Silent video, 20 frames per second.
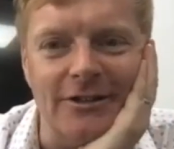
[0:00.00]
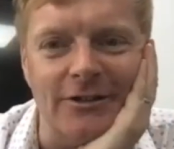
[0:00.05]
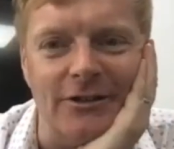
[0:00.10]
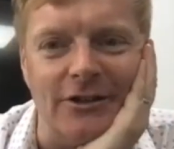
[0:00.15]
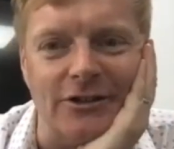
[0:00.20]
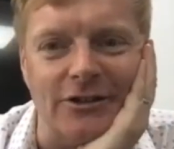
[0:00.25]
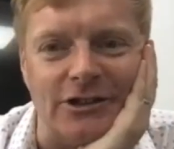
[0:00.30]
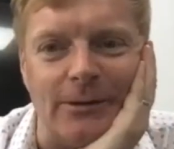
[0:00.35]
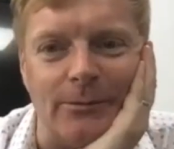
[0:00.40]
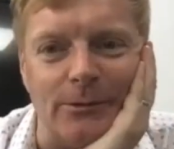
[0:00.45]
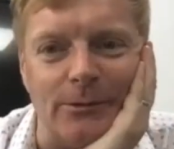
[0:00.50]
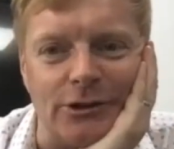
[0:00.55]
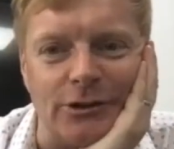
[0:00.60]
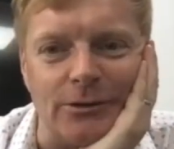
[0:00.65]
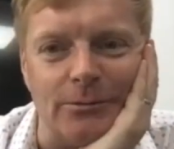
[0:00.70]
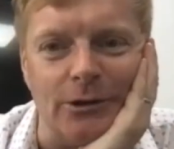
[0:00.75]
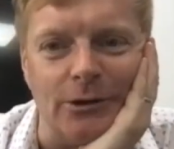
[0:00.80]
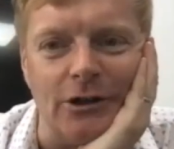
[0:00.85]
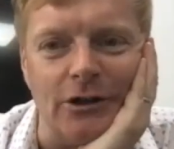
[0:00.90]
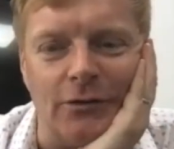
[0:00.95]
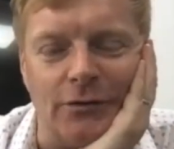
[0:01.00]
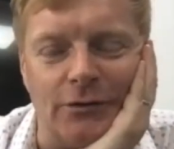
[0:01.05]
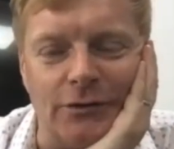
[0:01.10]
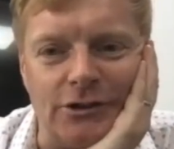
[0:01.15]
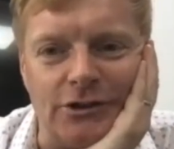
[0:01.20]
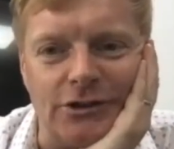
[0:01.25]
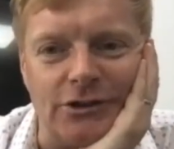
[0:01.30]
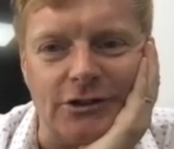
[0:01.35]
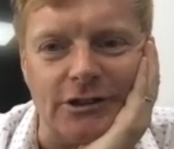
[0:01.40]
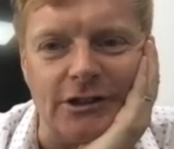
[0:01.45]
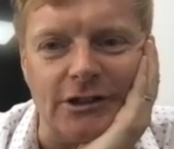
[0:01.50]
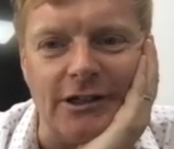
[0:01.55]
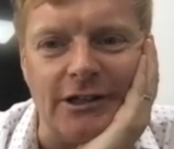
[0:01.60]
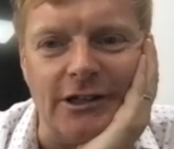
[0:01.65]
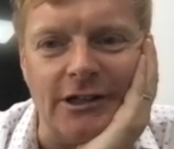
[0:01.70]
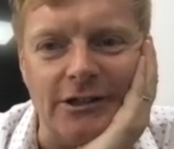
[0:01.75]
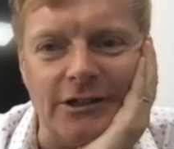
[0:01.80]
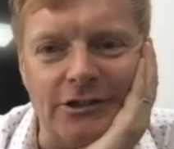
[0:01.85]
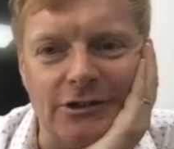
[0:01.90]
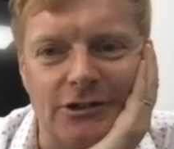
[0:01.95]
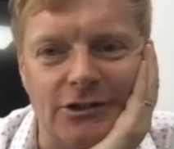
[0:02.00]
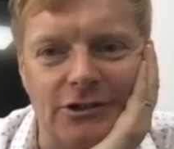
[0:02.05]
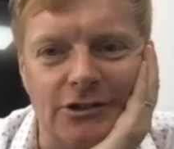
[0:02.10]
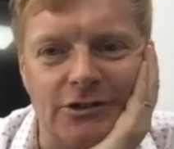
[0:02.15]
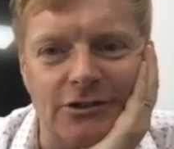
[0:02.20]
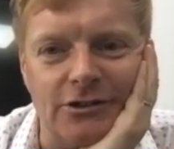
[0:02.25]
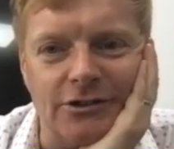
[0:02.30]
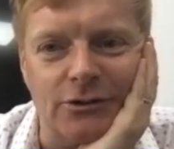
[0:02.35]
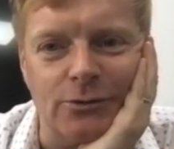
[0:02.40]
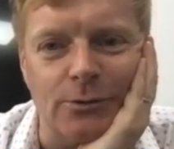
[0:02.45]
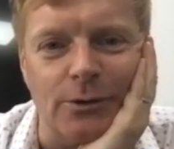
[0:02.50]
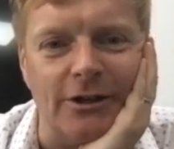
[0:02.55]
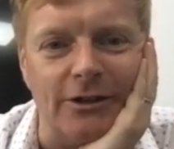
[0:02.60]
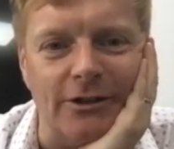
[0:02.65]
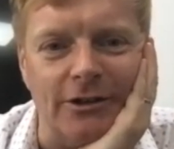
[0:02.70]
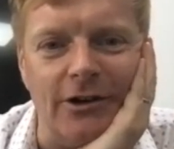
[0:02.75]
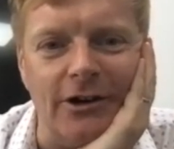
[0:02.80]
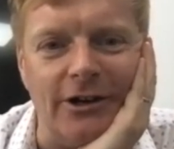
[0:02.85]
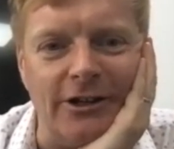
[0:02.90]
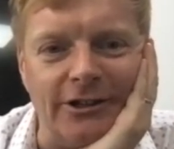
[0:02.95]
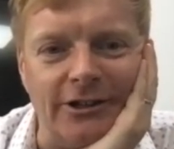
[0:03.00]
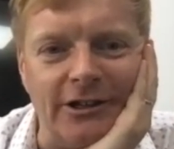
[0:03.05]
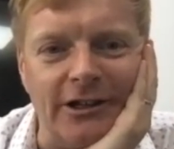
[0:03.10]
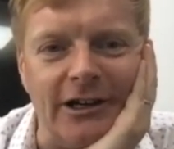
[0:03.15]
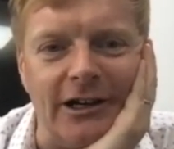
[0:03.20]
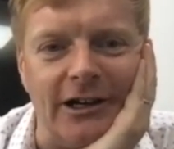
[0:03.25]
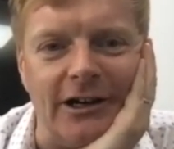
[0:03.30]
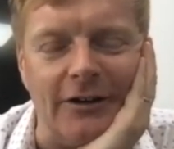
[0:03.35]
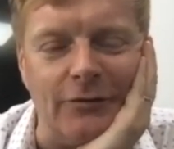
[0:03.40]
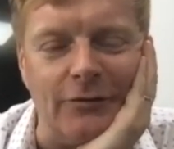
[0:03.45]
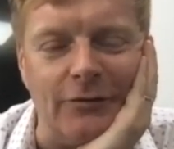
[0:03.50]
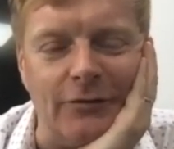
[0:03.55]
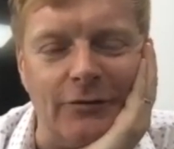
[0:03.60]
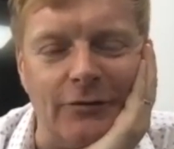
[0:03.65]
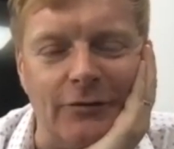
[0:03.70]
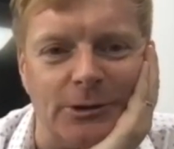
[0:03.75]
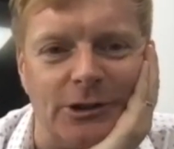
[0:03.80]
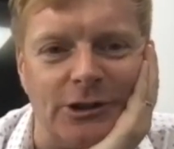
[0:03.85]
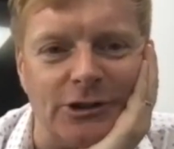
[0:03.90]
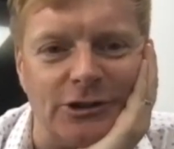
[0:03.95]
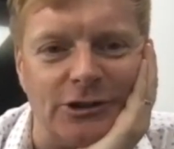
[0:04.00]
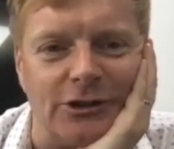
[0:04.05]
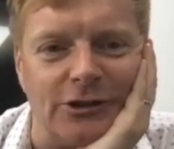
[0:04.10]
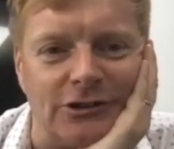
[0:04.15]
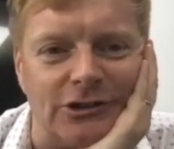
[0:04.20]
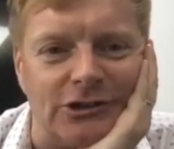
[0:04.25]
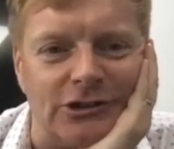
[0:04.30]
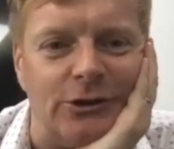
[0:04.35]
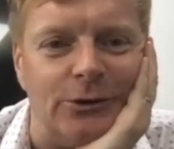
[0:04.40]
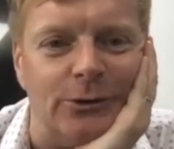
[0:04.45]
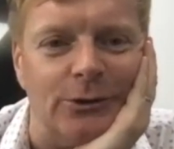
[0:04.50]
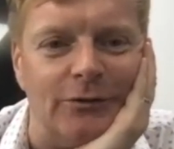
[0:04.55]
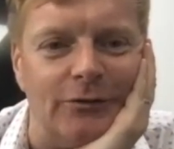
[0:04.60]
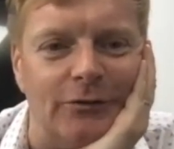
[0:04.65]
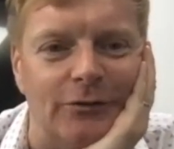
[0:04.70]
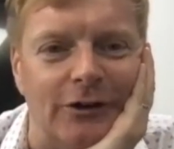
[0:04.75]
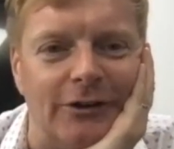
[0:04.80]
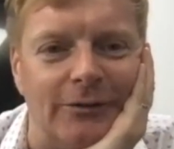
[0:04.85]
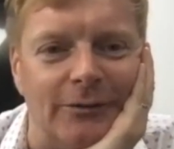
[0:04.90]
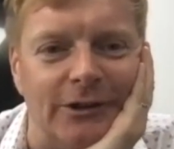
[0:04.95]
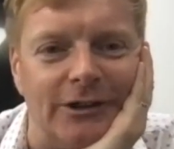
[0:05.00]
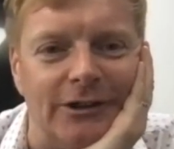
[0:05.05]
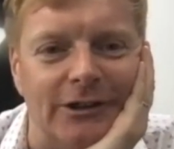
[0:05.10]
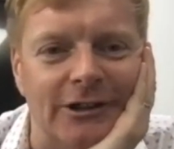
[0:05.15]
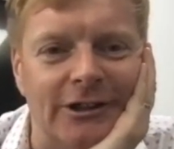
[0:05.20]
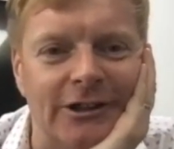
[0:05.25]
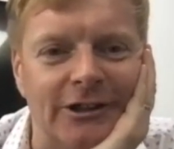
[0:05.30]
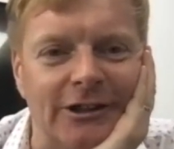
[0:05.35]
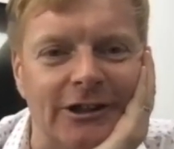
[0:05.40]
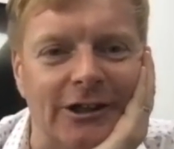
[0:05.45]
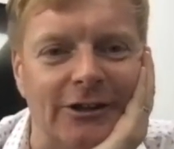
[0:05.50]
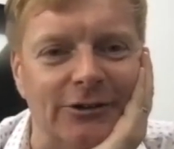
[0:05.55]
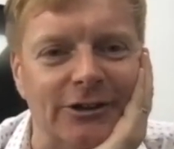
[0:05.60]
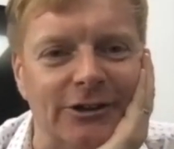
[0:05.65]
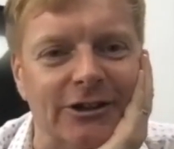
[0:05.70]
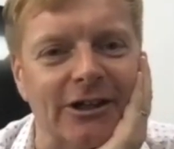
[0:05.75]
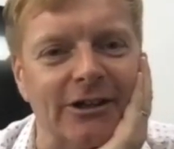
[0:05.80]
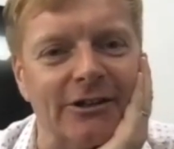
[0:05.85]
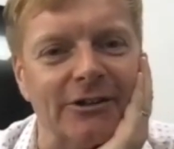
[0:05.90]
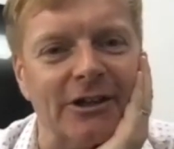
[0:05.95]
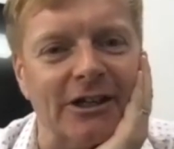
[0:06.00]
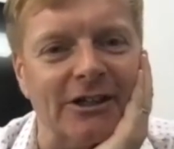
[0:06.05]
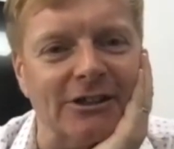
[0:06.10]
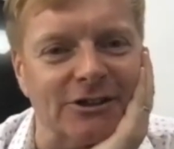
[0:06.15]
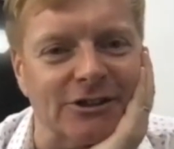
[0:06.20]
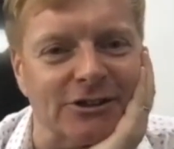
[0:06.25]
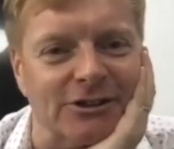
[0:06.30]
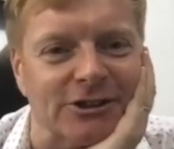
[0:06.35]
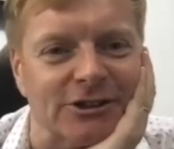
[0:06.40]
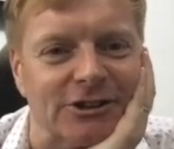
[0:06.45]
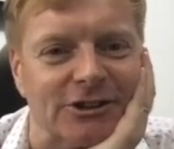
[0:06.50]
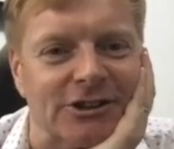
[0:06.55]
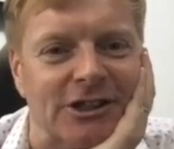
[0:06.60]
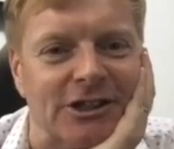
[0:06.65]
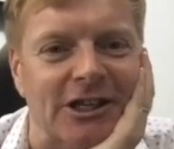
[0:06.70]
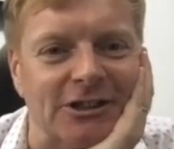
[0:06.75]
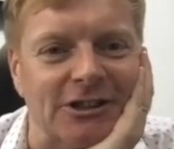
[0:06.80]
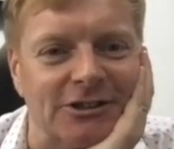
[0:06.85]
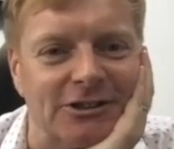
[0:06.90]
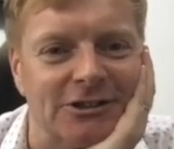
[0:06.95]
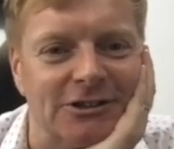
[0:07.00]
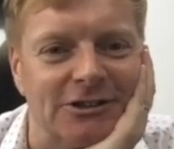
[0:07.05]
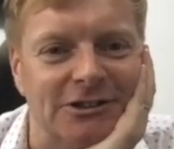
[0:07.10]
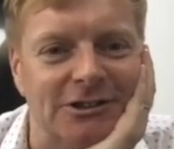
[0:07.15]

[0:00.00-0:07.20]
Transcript: The temperature in my office is 29 and a half, which because it's got a two in front of it, I regard that as a success